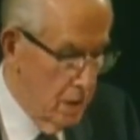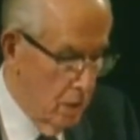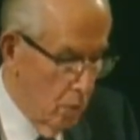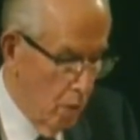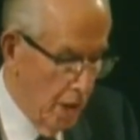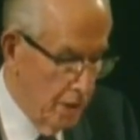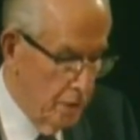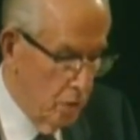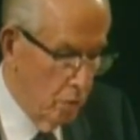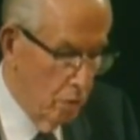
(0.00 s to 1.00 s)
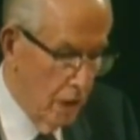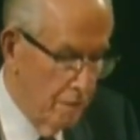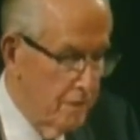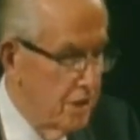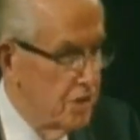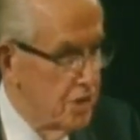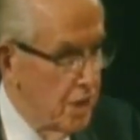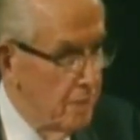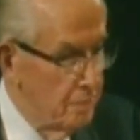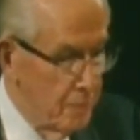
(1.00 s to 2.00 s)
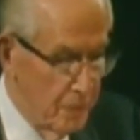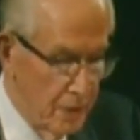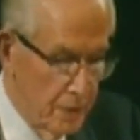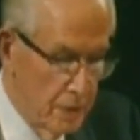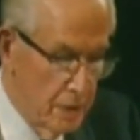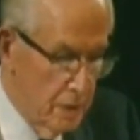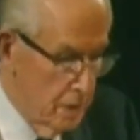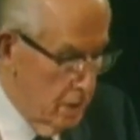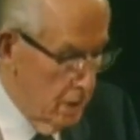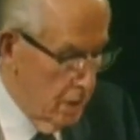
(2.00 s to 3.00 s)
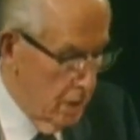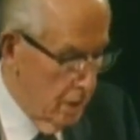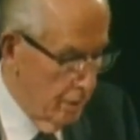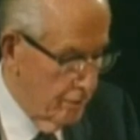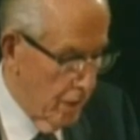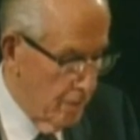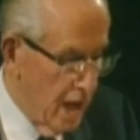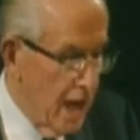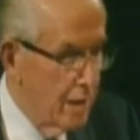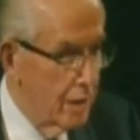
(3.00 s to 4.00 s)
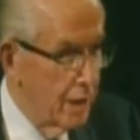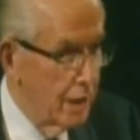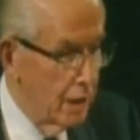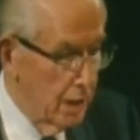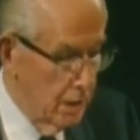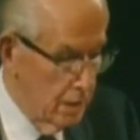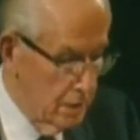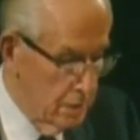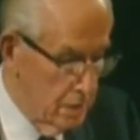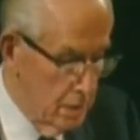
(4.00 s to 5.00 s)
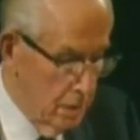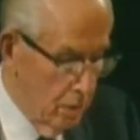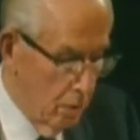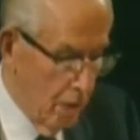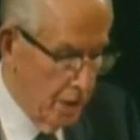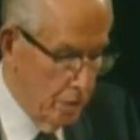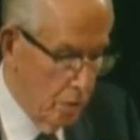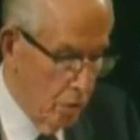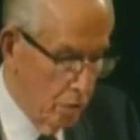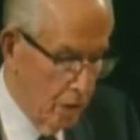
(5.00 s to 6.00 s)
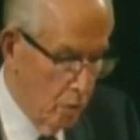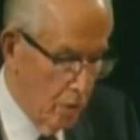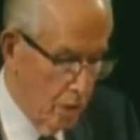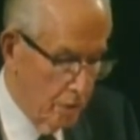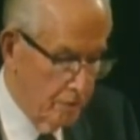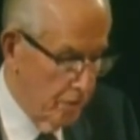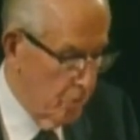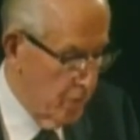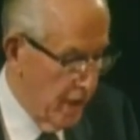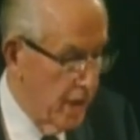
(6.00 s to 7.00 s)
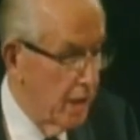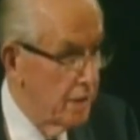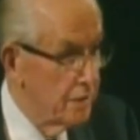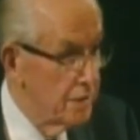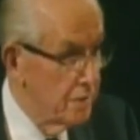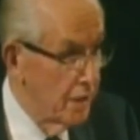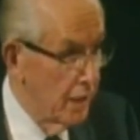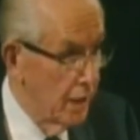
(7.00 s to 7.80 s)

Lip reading: one who loved his sheep, from the hireling, one who only worked for pay and duty.